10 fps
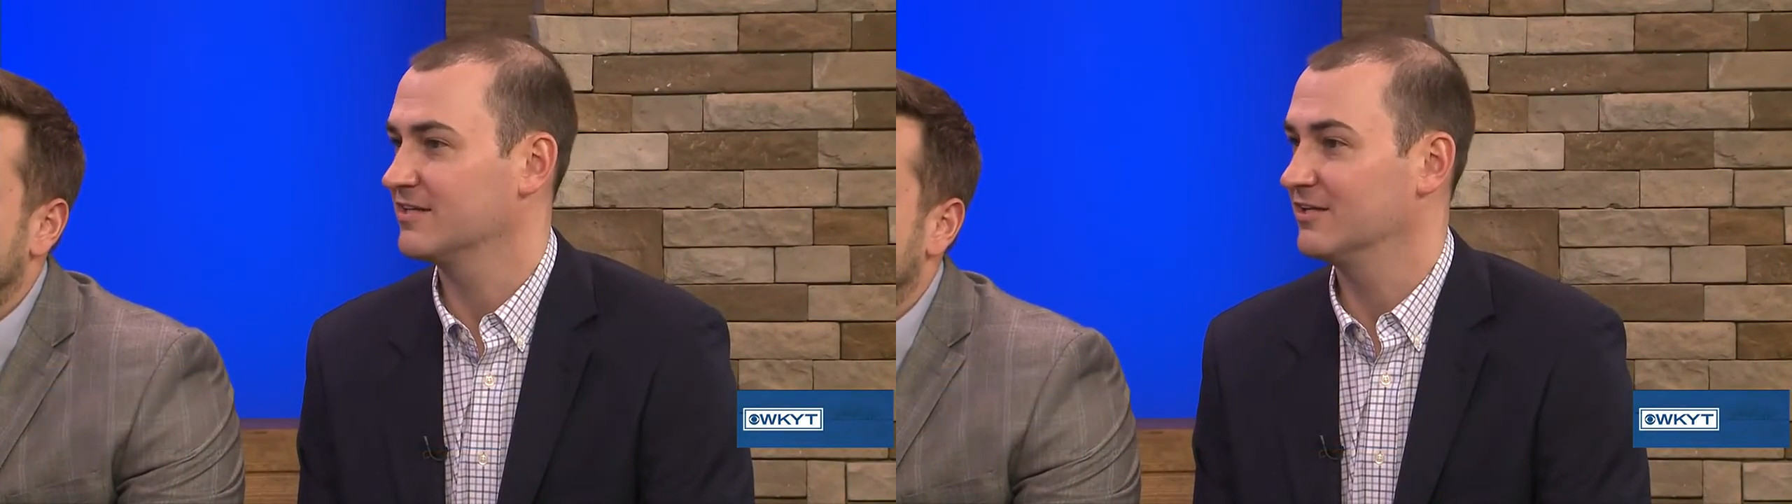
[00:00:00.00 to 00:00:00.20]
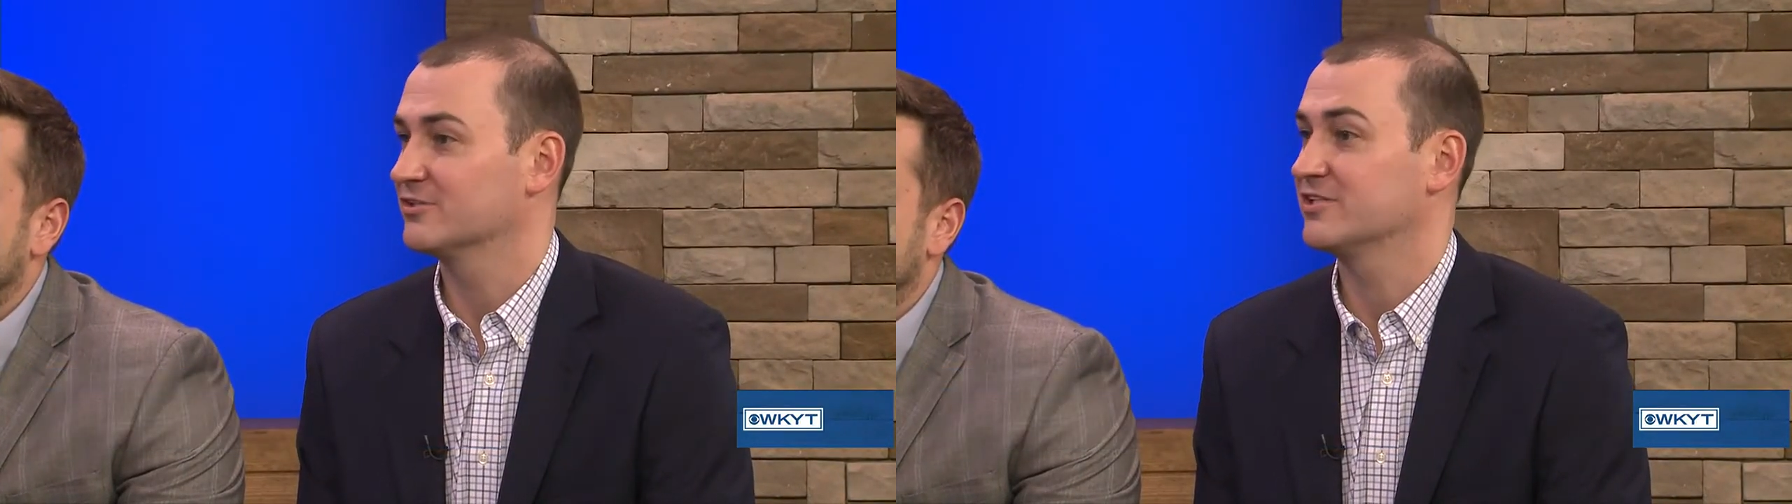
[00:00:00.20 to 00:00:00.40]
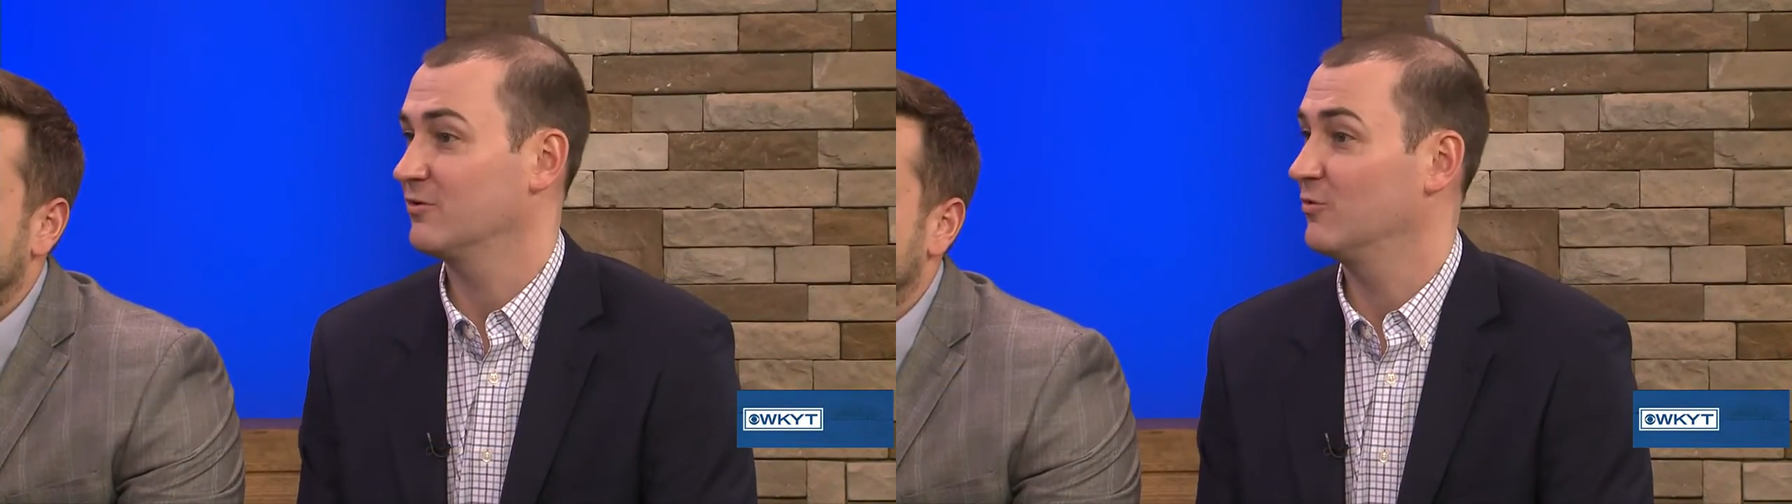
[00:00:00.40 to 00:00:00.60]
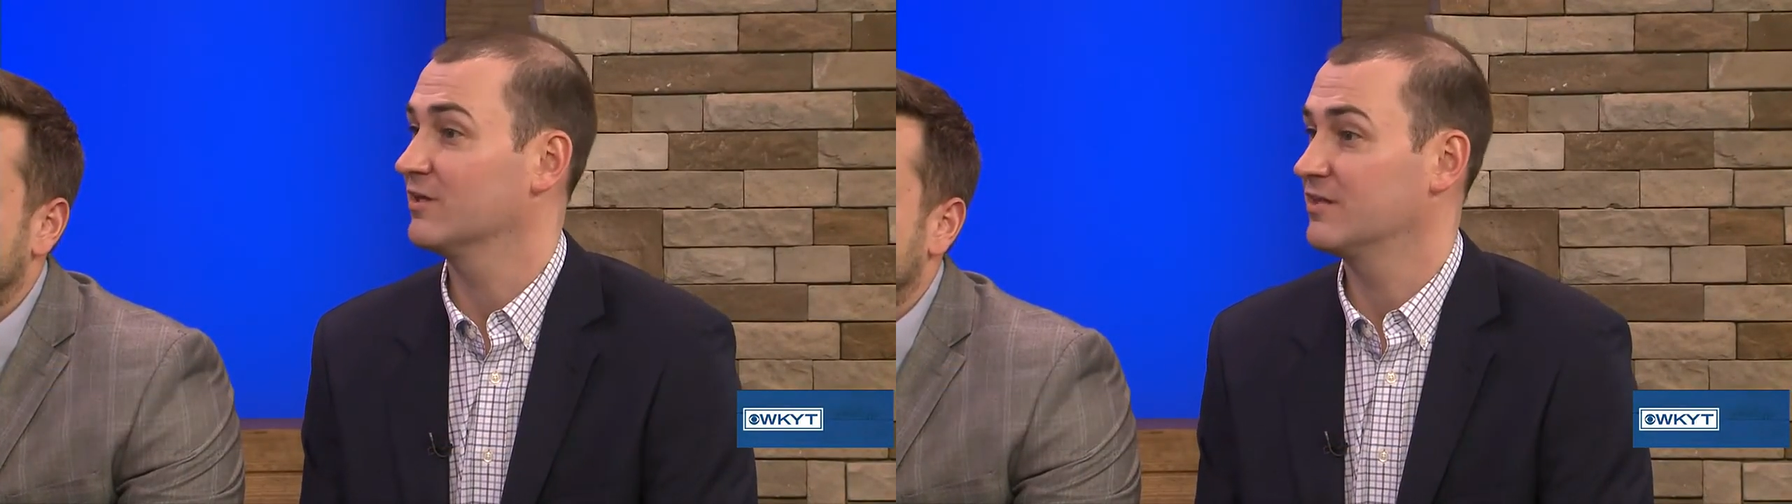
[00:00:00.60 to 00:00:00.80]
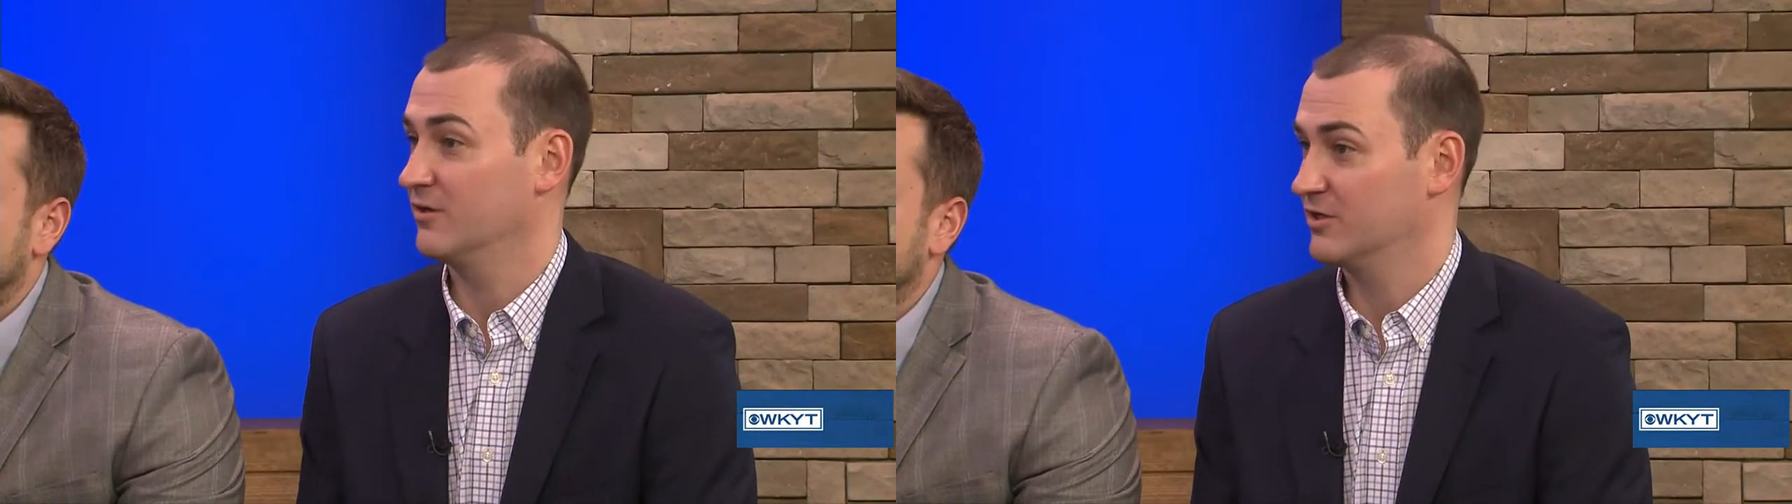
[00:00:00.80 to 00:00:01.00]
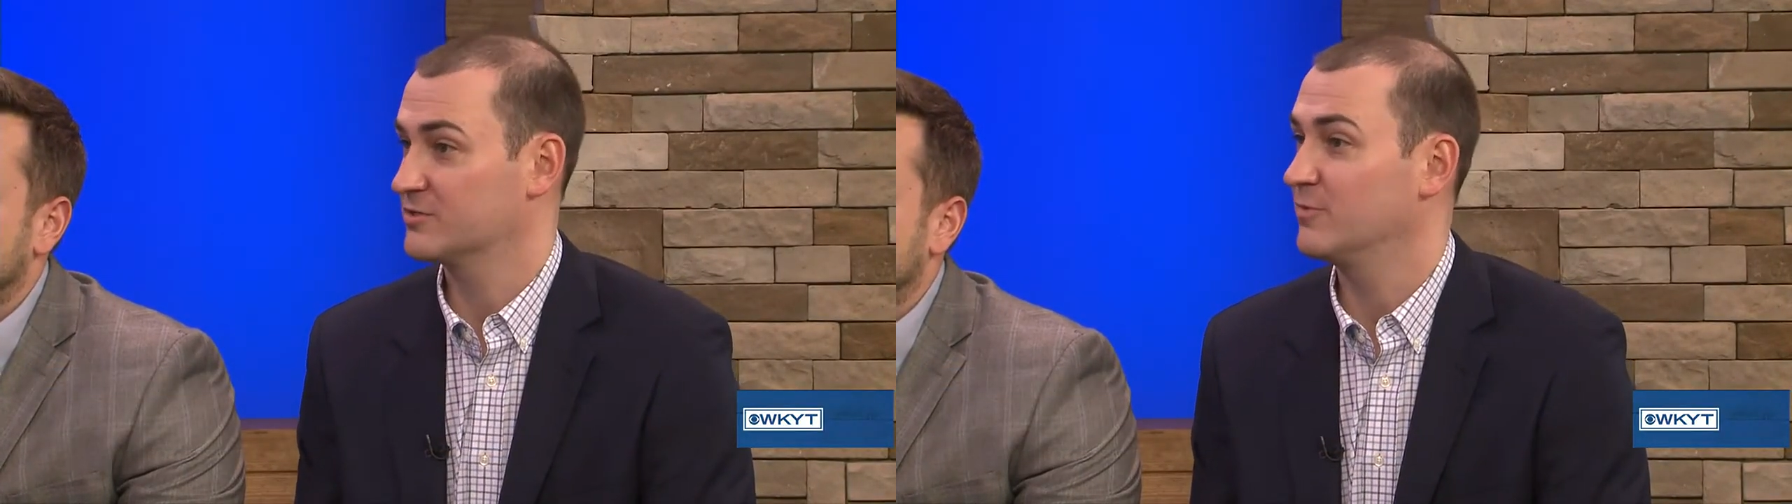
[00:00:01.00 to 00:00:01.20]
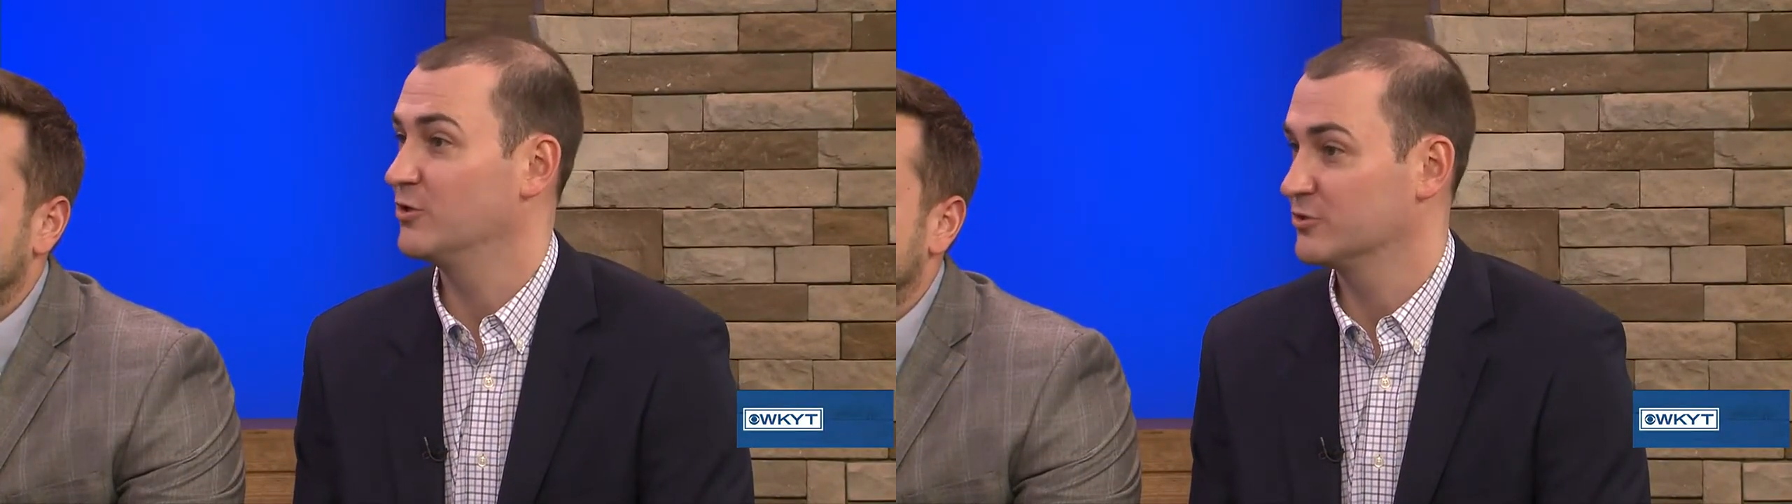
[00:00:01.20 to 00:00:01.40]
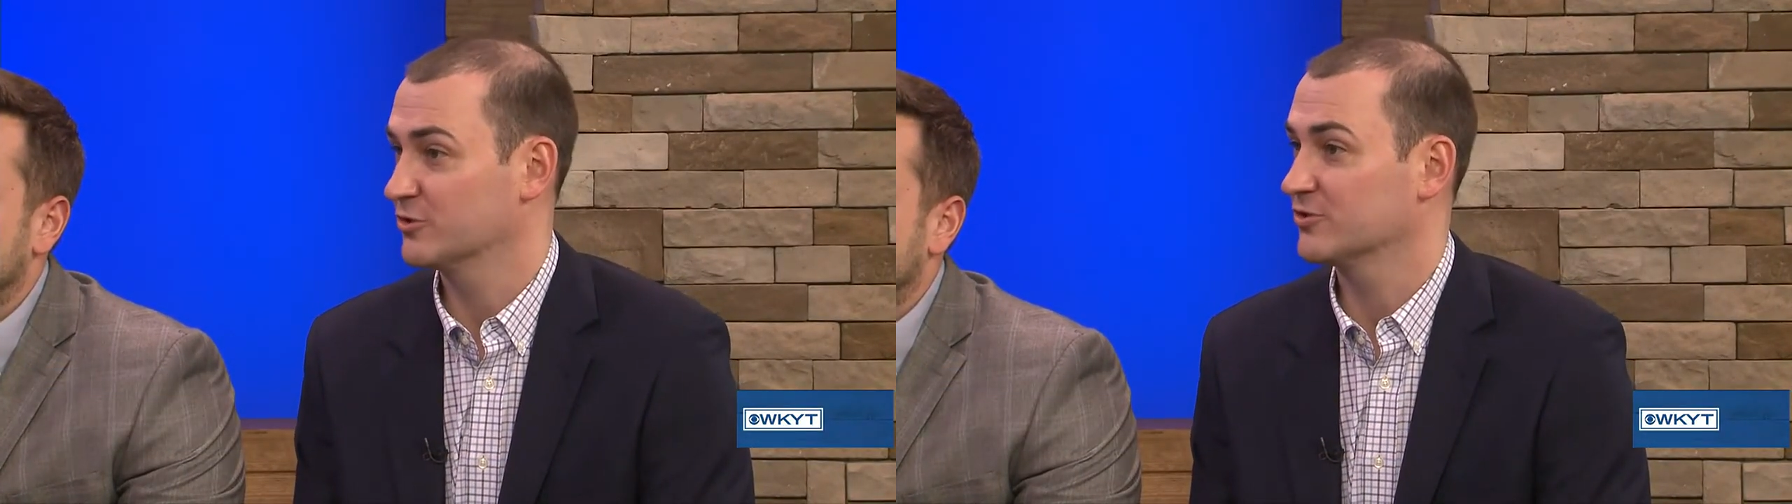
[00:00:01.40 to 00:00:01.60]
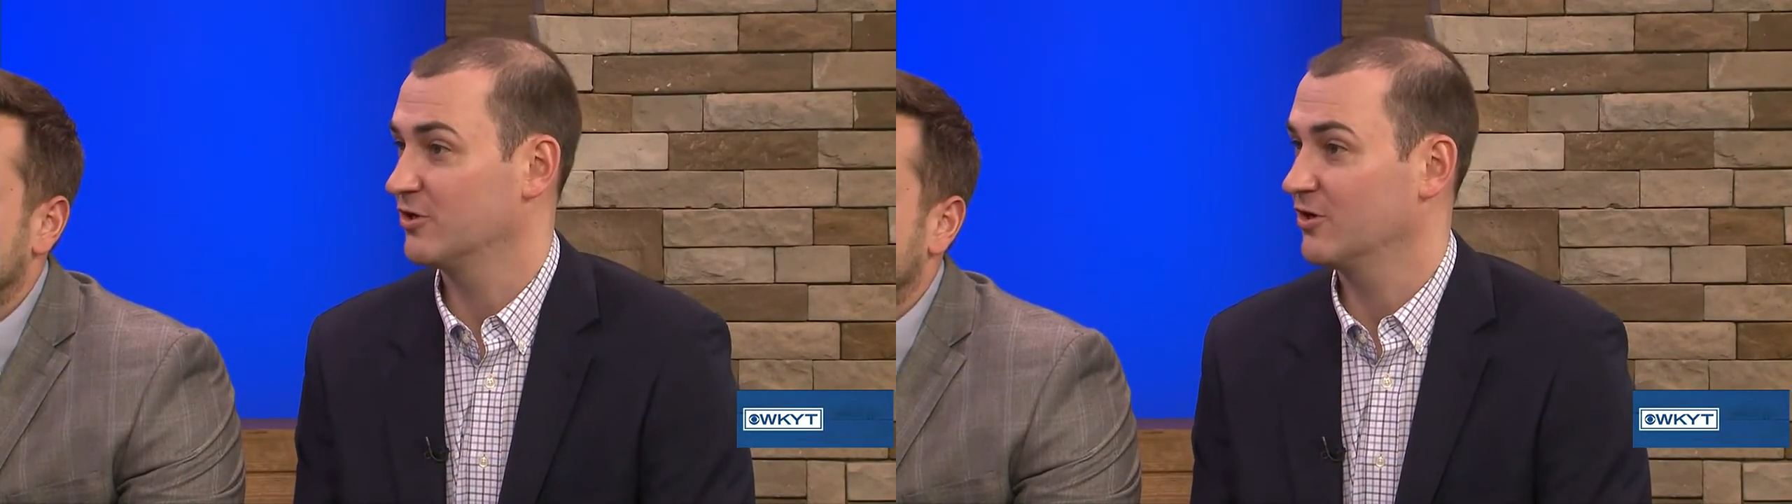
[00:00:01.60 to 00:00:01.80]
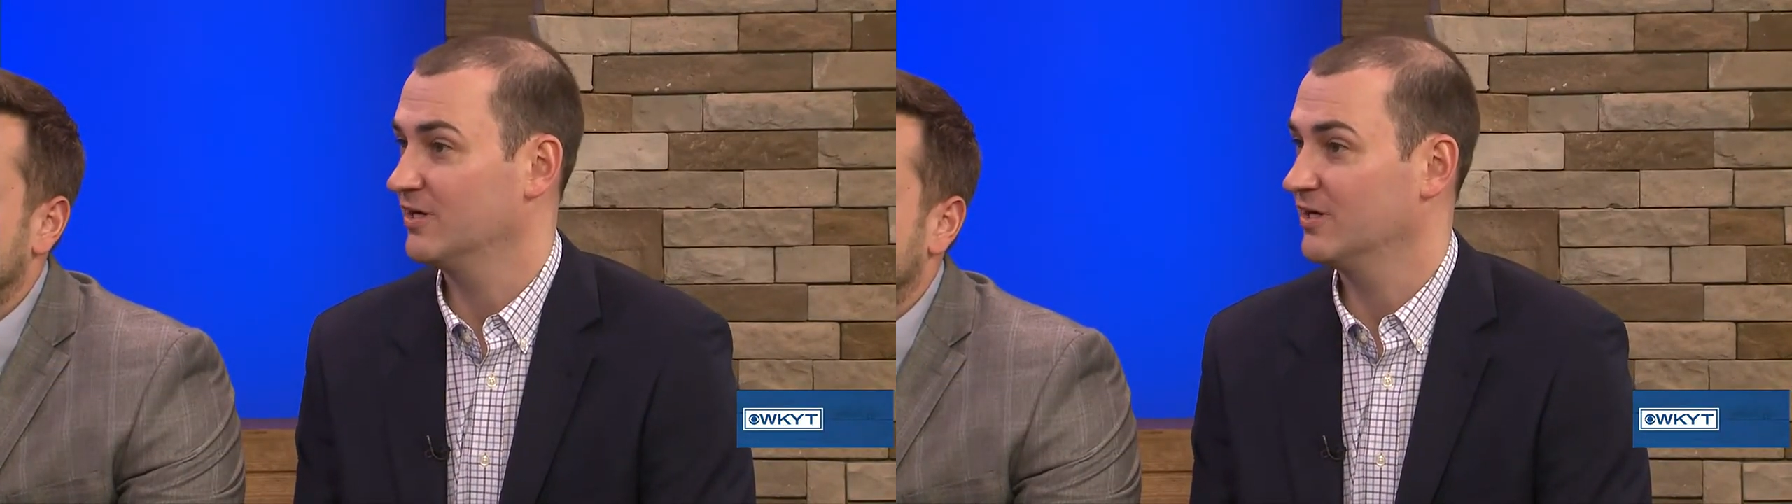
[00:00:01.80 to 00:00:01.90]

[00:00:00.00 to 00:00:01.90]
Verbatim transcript: to understand what their exposures are